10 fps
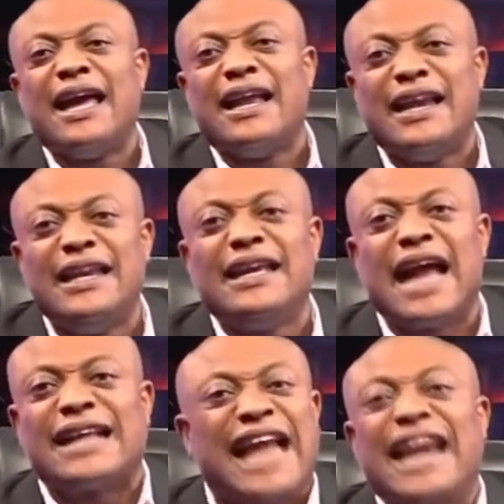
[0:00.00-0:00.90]

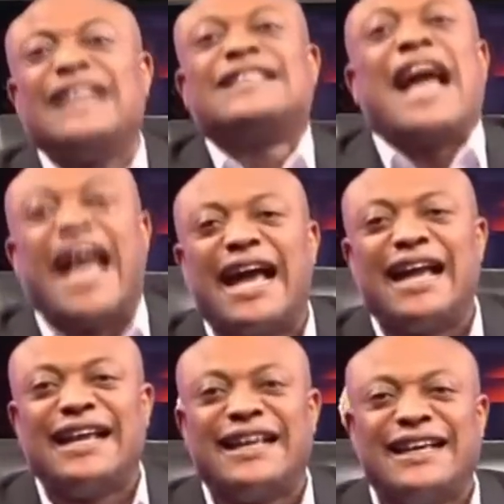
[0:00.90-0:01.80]
legal talent,
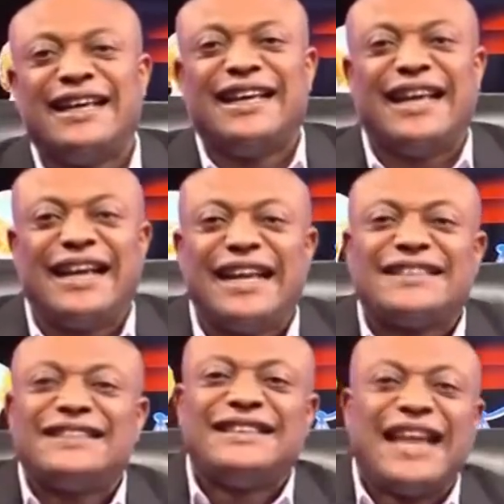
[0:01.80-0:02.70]
it
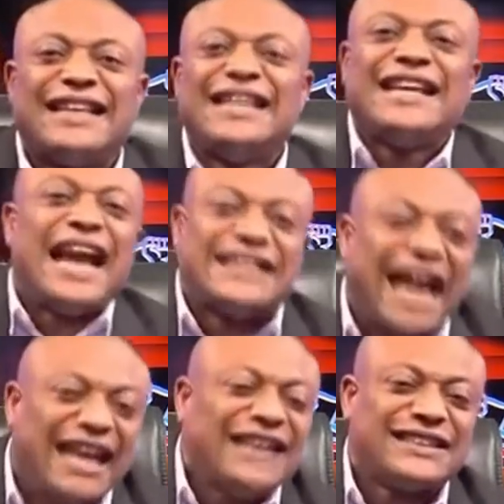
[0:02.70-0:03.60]
is the legal
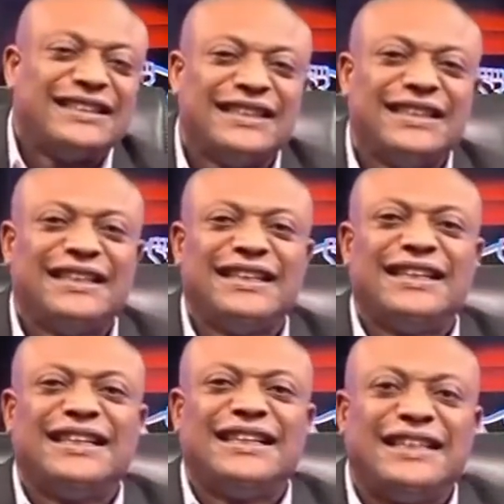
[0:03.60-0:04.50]
talent
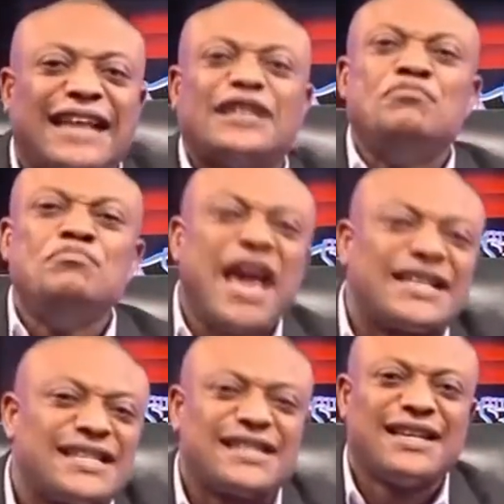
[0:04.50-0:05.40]
that
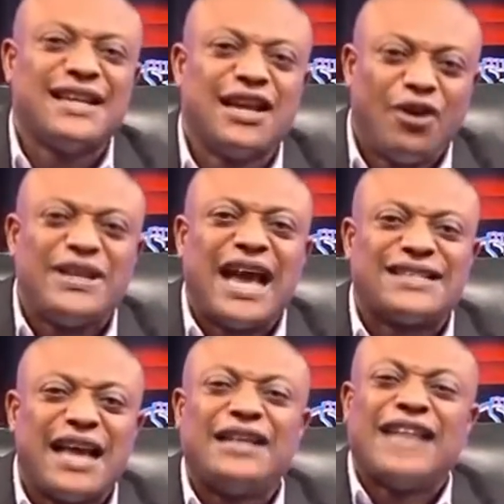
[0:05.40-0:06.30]
makes
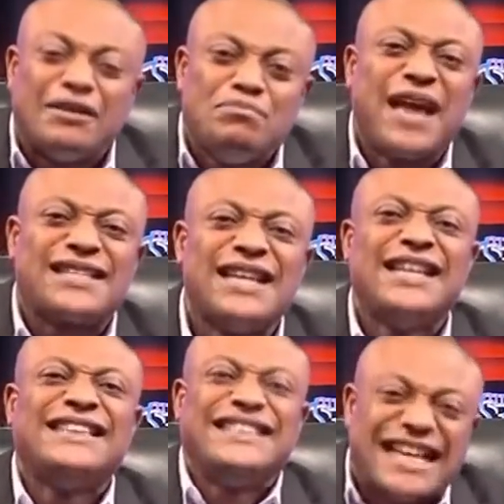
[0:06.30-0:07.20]
that makes
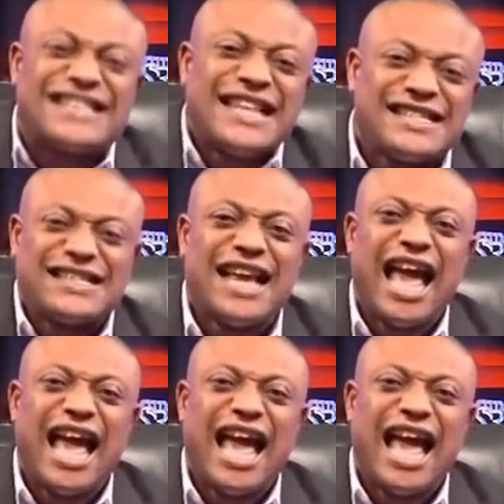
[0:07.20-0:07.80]
justice